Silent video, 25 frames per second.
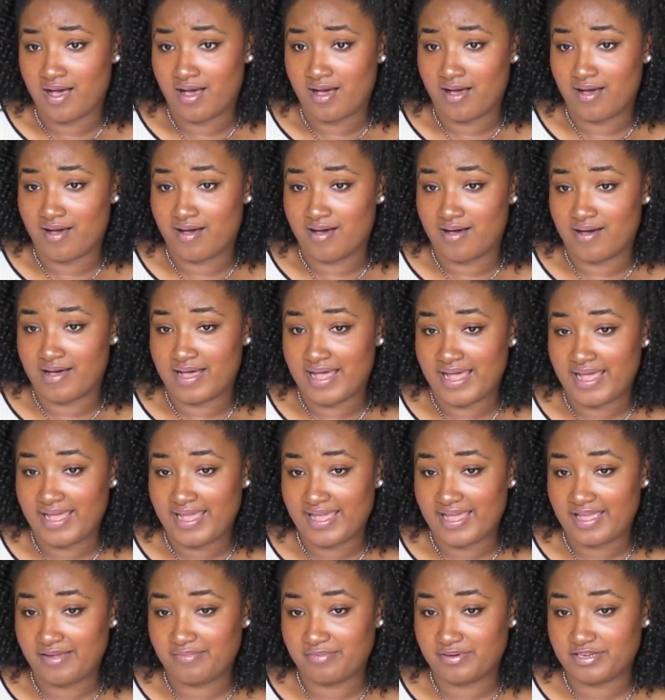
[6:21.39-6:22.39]

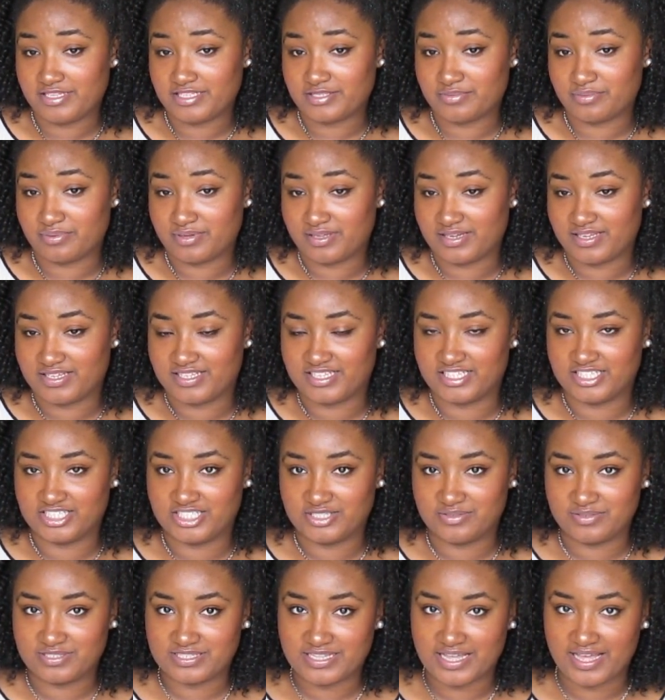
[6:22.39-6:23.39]
hey, April, this is Woody. And
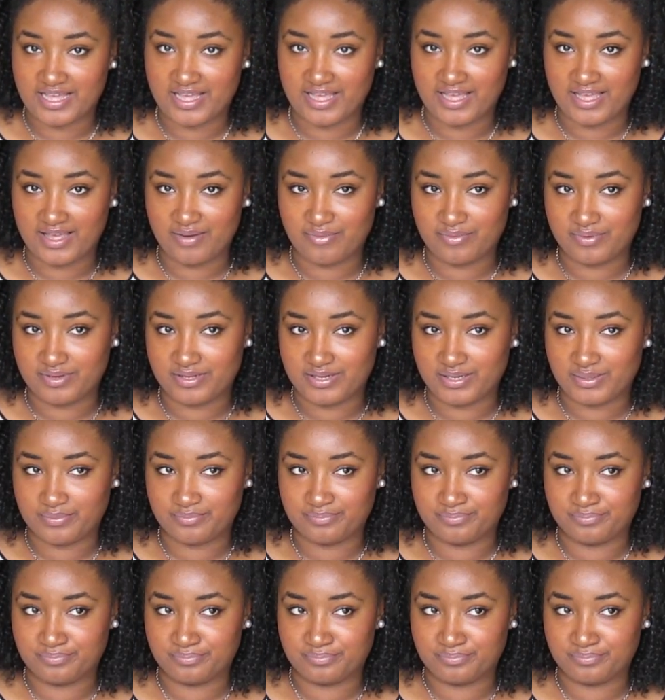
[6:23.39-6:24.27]
she was like, hey, Woody.